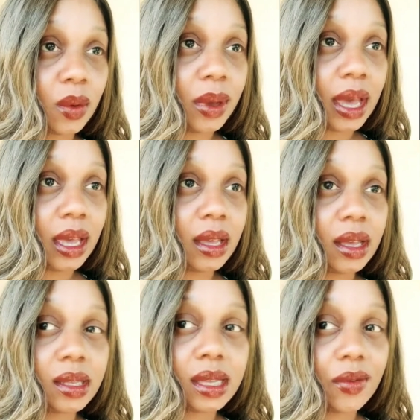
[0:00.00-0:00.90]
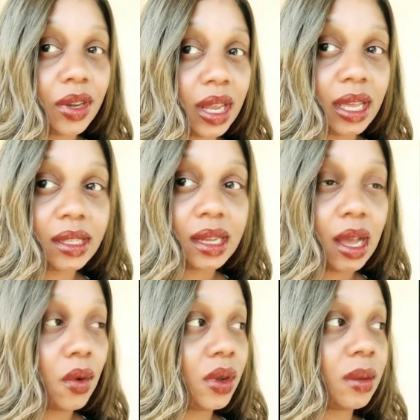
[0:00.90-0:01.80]
Okay? Because every day is
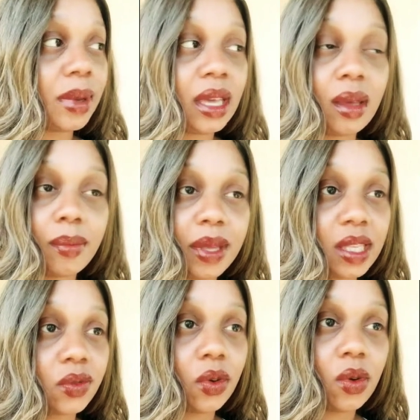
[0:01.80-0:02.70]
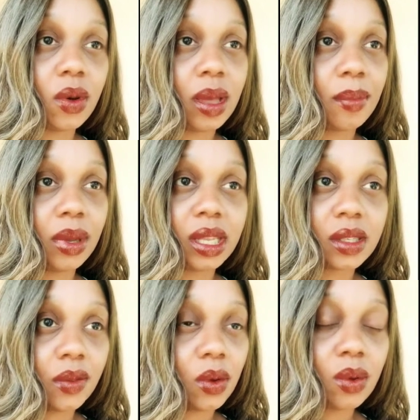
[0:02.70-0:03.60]
not going to be peaceful and
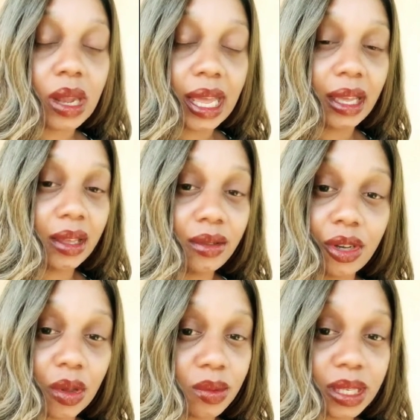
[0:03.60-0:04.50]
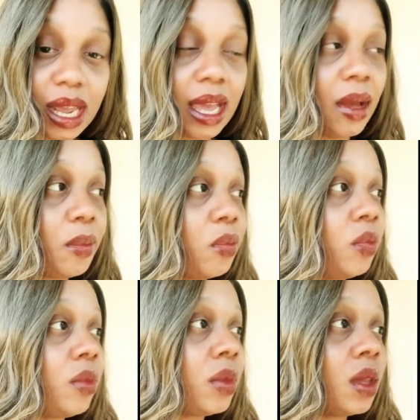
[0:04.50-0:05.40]
blissful like, you know, today.
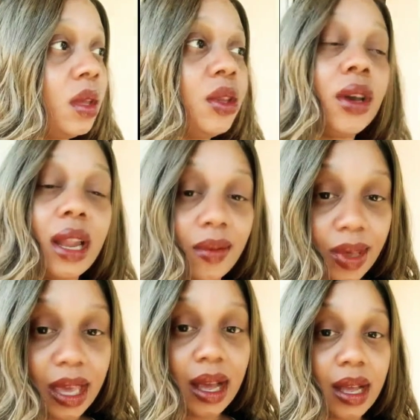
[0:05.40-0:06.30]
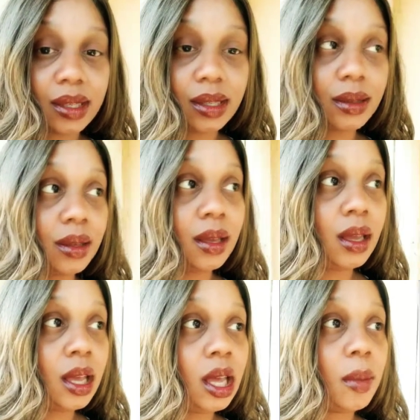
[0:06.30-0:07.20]
You're going to have chaos,
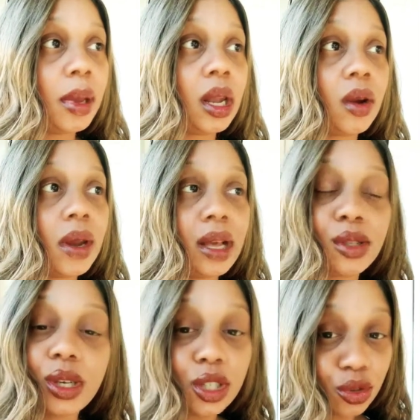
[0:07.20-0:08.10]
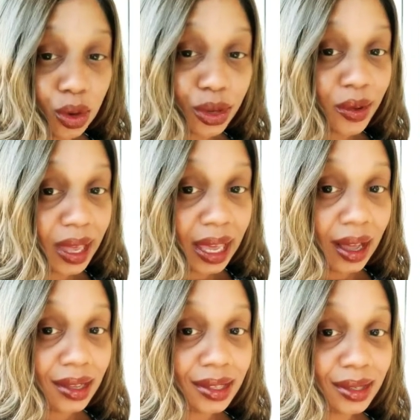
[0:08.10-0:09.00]
but learn how to control your
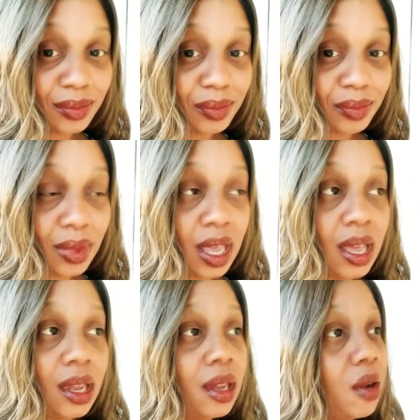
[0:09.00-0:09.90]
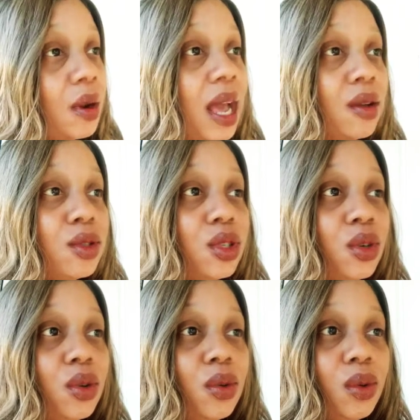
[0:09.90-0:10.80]
chaos. Learn how
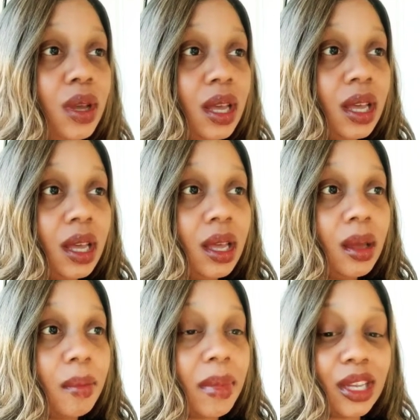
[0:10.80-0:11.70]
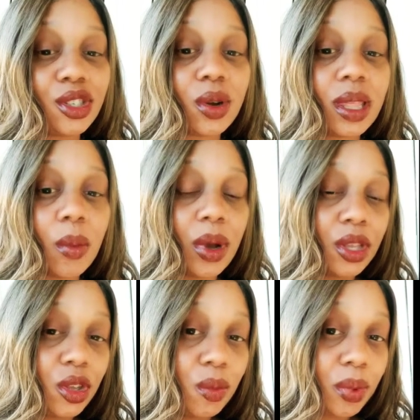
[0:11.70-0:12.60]
to make sure that
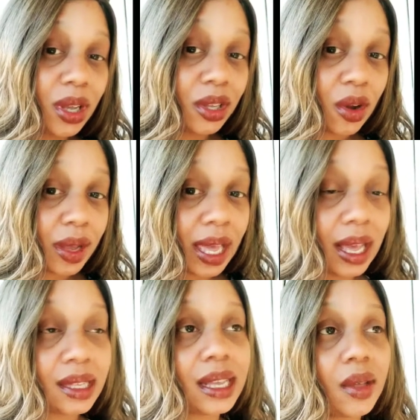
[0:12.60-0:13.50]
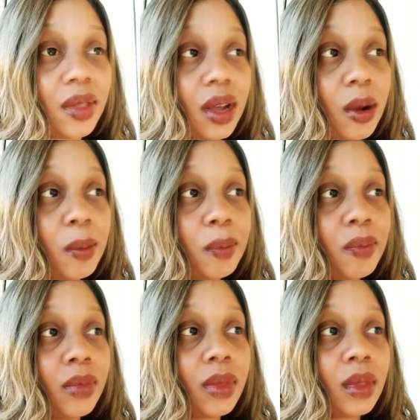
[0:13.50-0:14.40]
when you put your chaos out there,
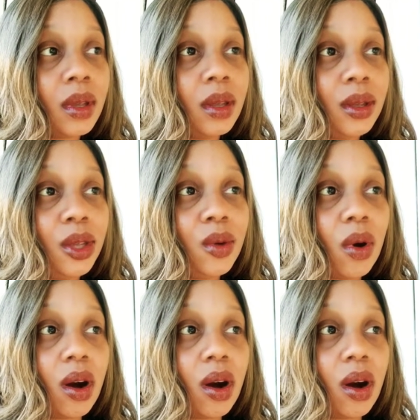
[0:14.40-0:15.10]
you